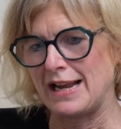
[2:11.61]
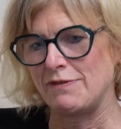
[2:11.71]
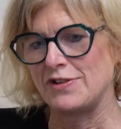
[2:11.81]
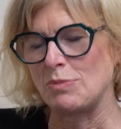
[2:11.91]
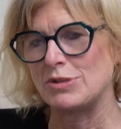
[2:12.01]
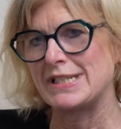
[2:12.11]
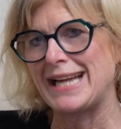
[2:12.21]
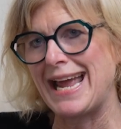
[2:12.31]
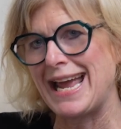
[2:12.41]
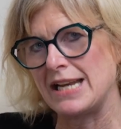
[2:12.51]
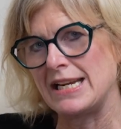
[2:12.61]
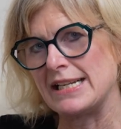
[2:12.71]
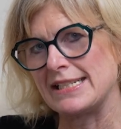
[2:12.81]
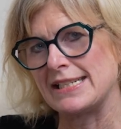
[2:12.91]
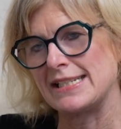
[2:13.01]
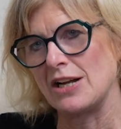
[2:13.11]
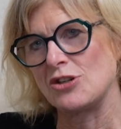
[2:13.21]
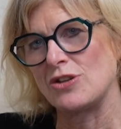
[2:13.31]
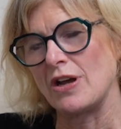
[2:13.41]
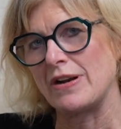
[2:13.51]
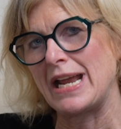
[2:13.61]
if someone's care needs are such that